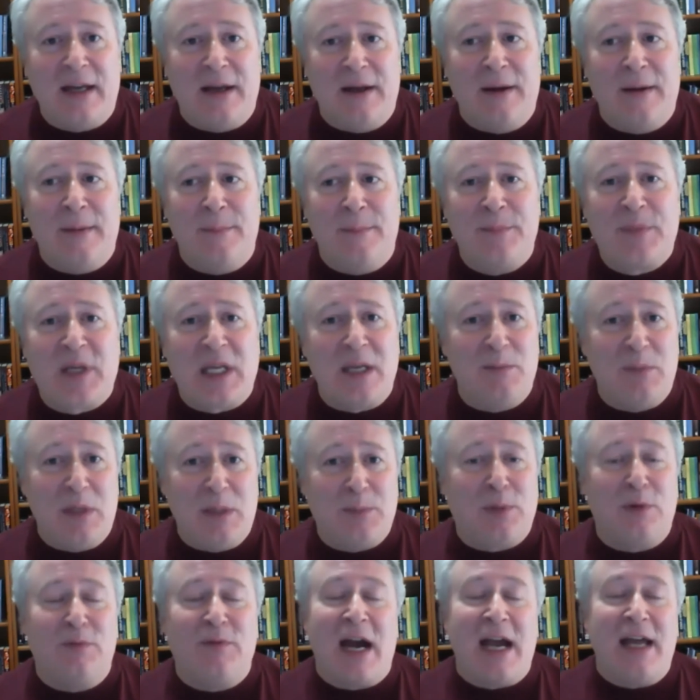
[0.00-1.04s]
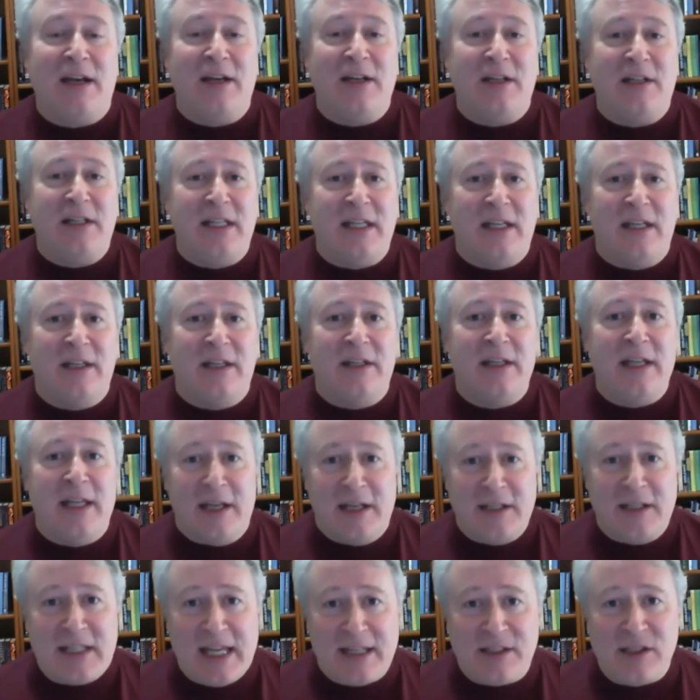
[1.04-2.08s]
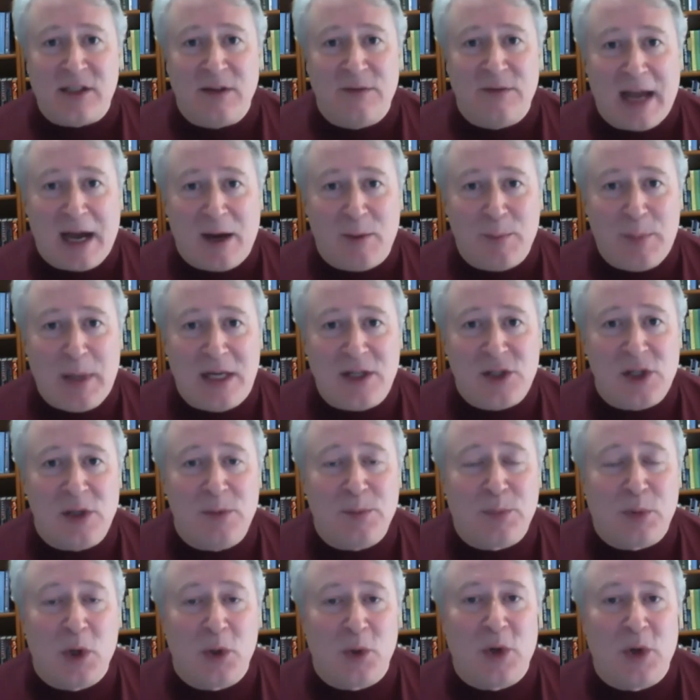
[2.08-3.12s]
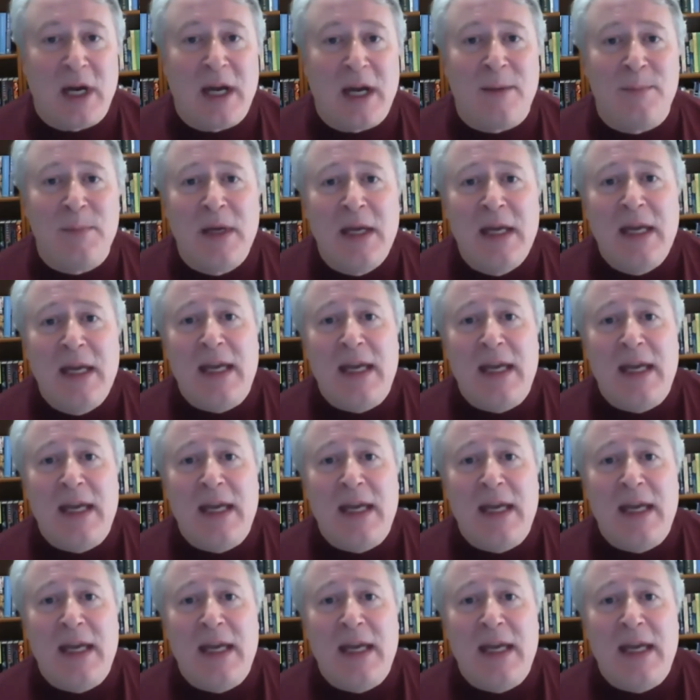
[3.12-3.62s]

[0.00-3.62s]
can be provided in an intensive outpatient program.